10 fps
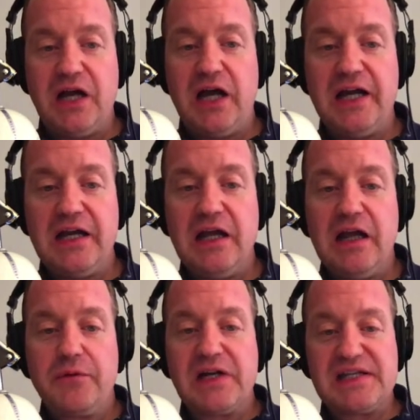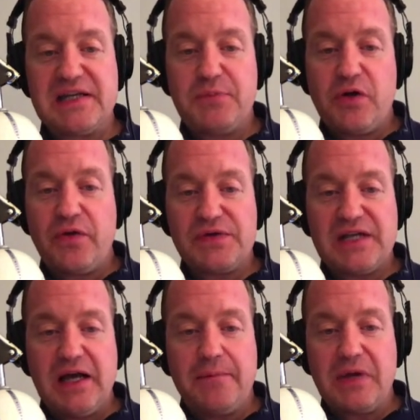I'm going to zip all
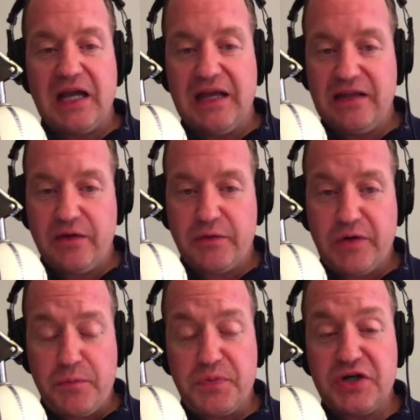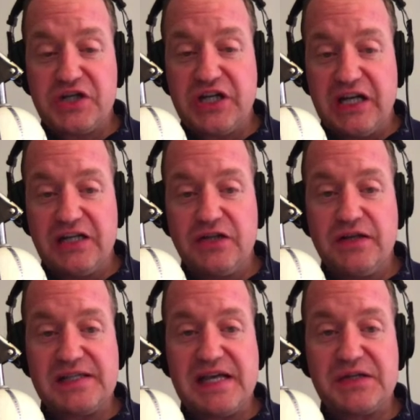those up, and then I'm going to push it into
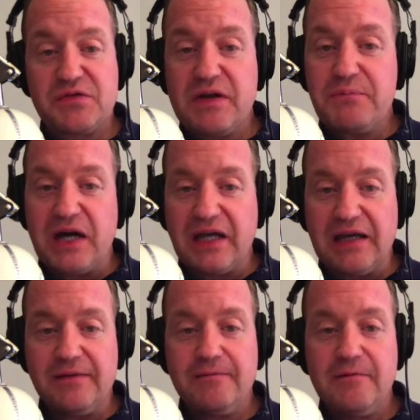this S3 bucket.